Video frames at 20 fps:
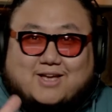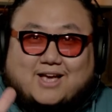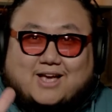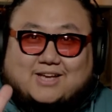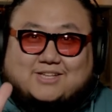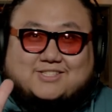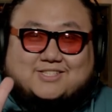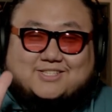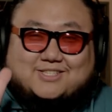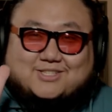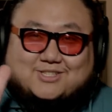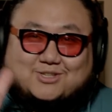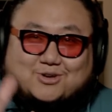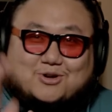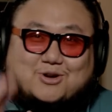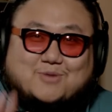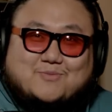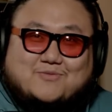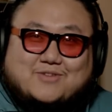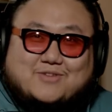actually
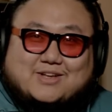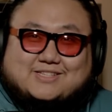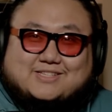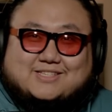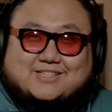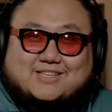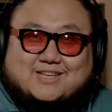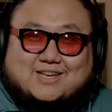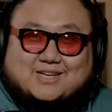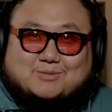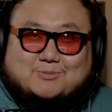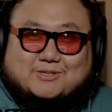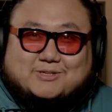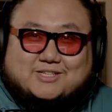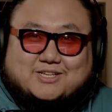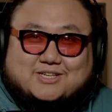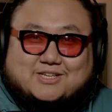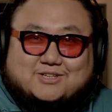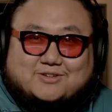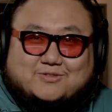circumvented the
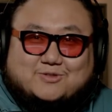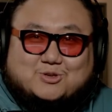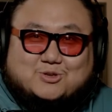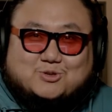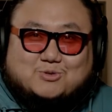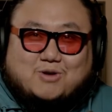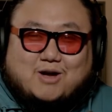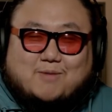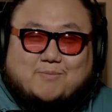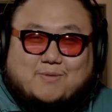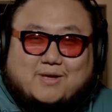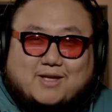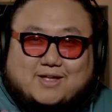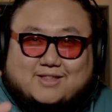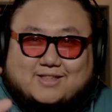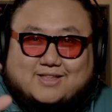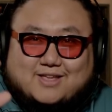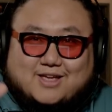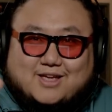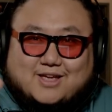expectation of the drop,
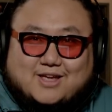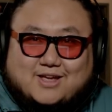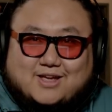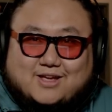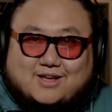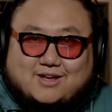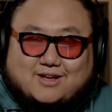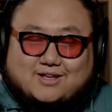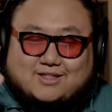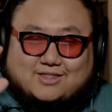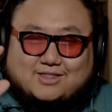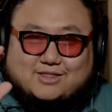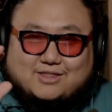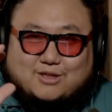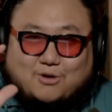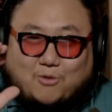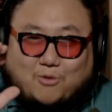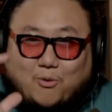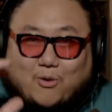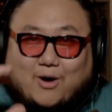and
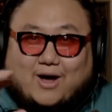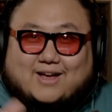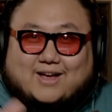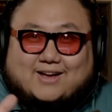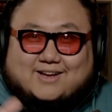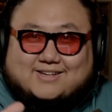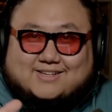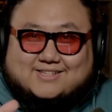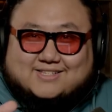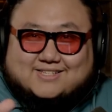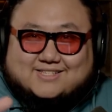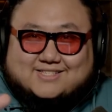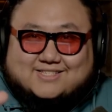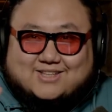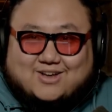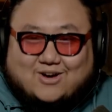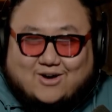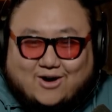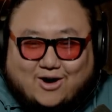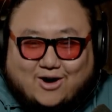the quietness,
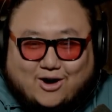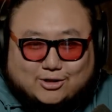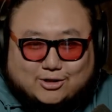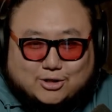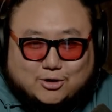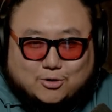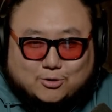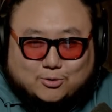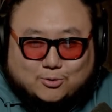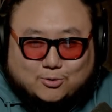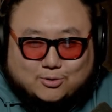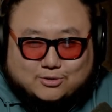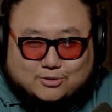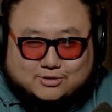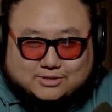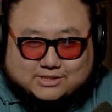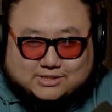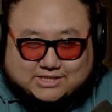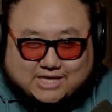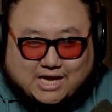the hollow
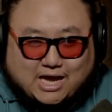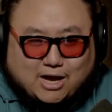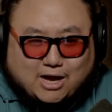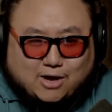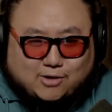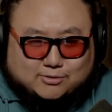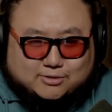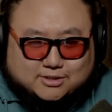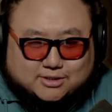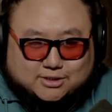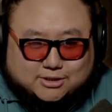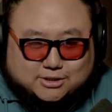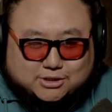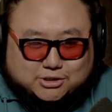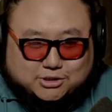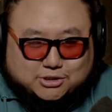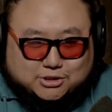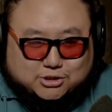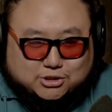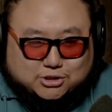sound
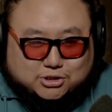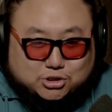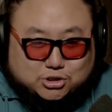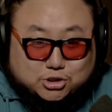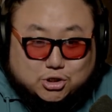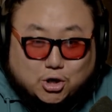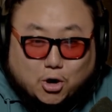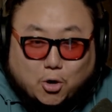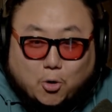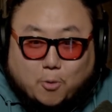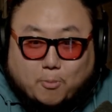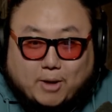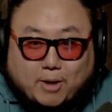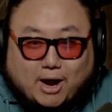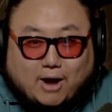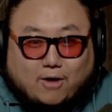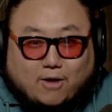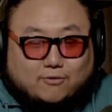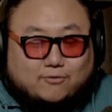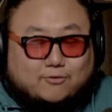is just so
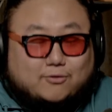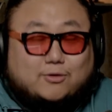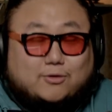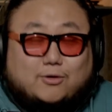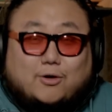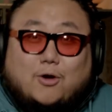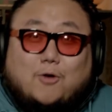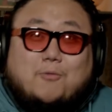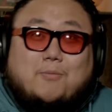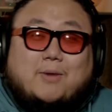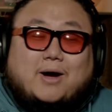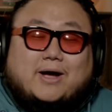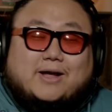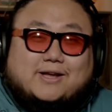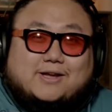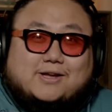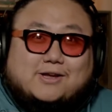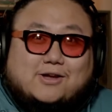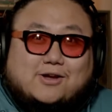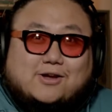powerful. Oh
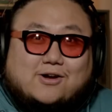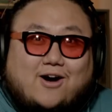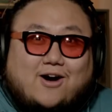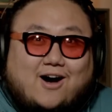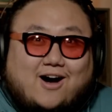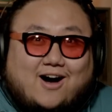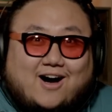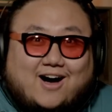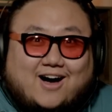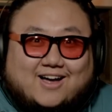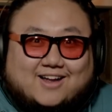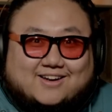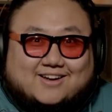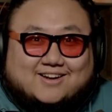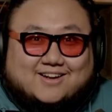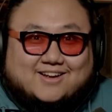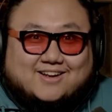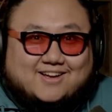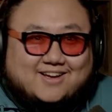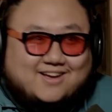my
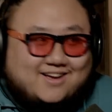god.